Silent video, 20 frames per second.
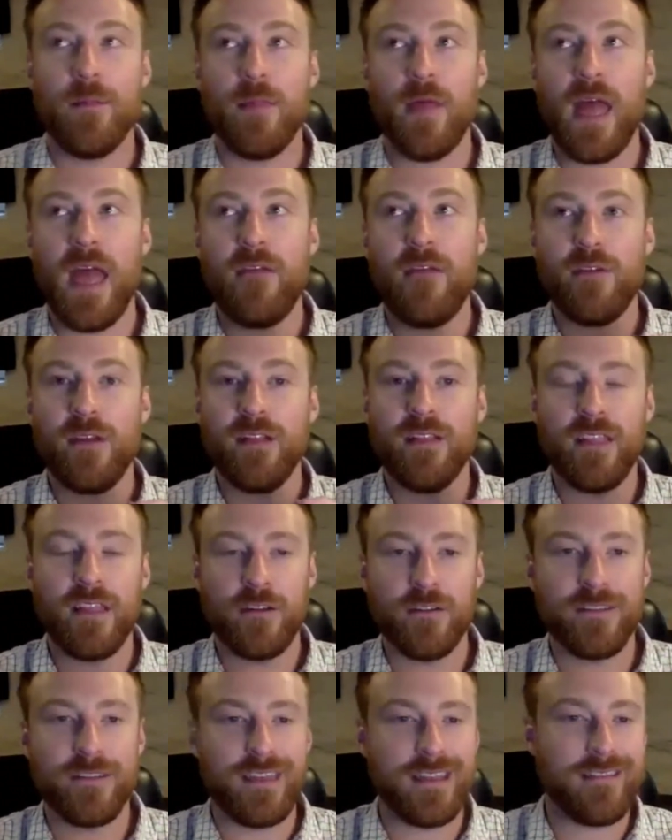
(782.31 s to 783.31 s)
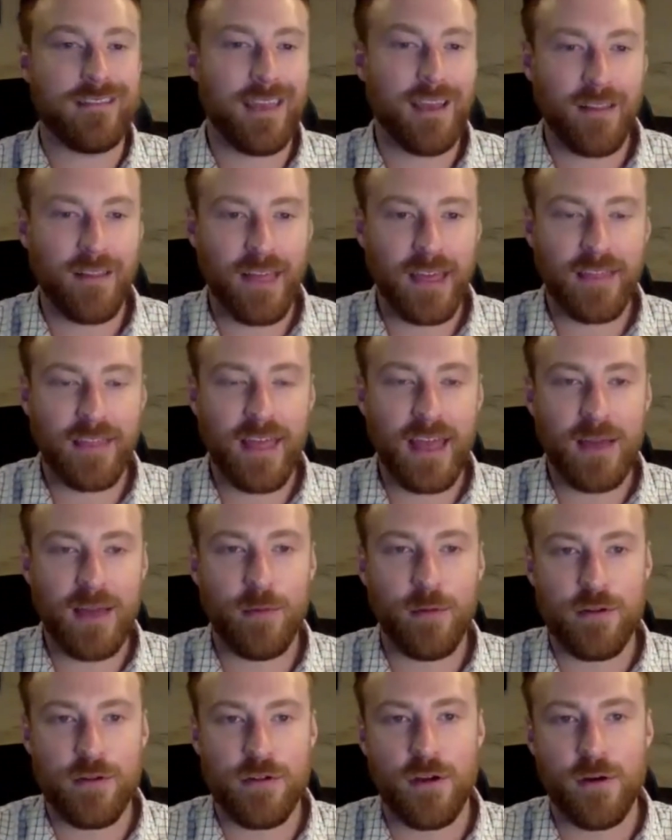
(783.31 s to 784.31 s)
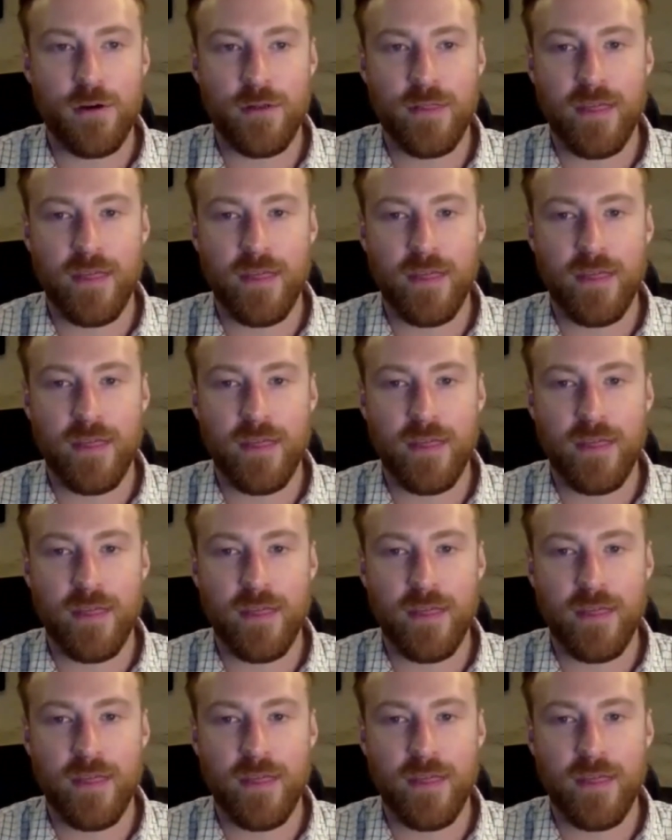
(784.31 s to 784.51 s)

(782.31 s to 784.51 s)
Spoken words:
Every little detail like that will show